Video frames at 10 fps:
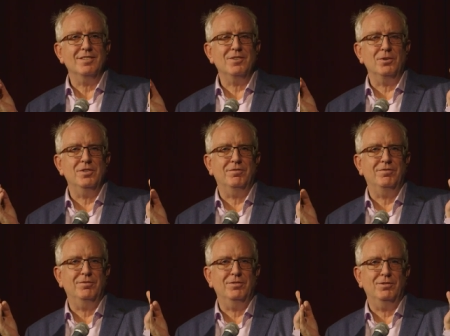sort of
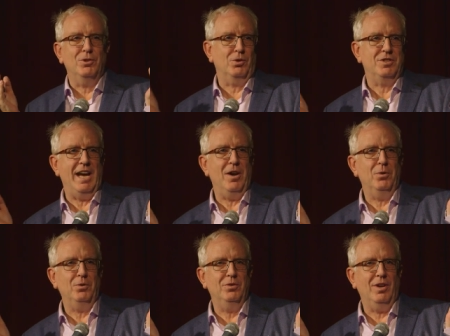look
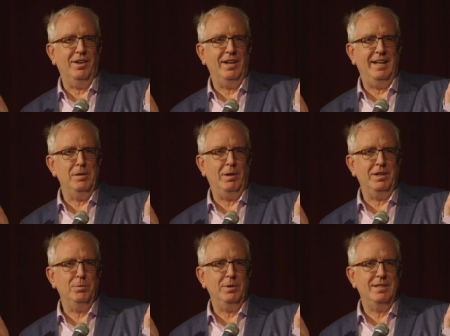down on
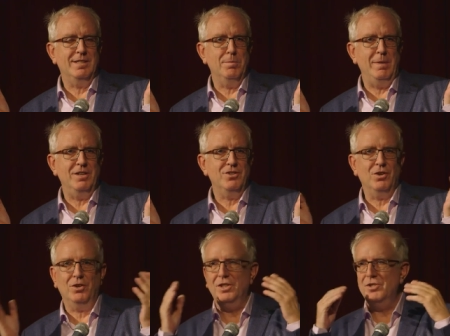anybody with
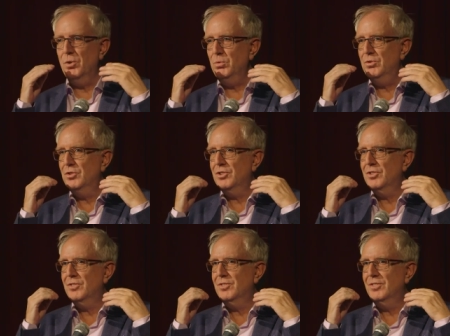dementia or they
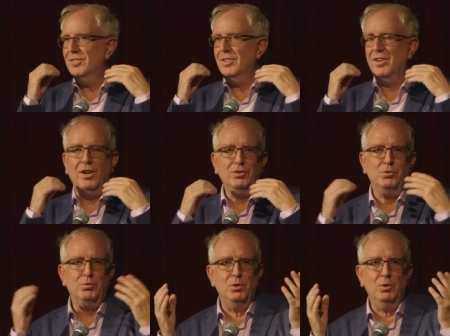don't they're
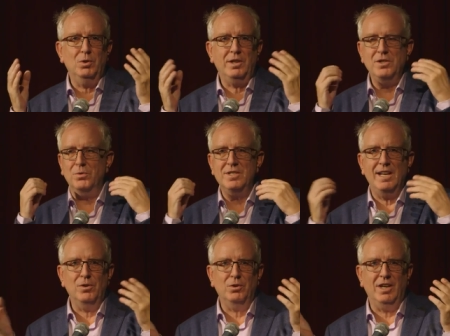not cruel. They don't
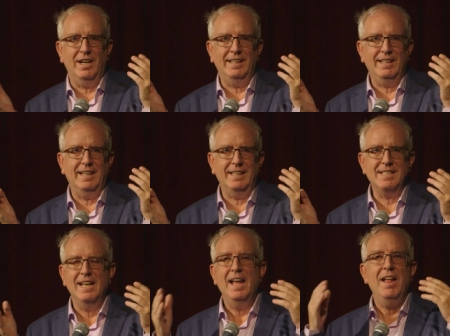say unkind
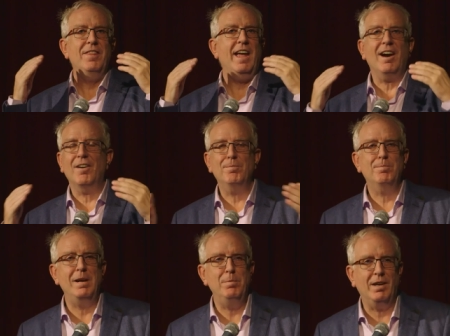things. They are
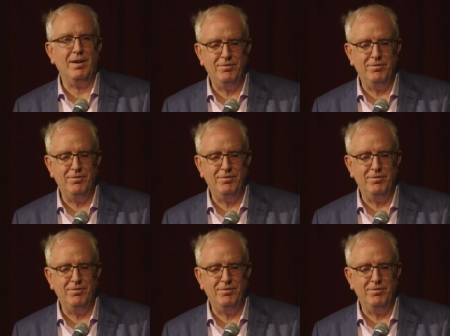people are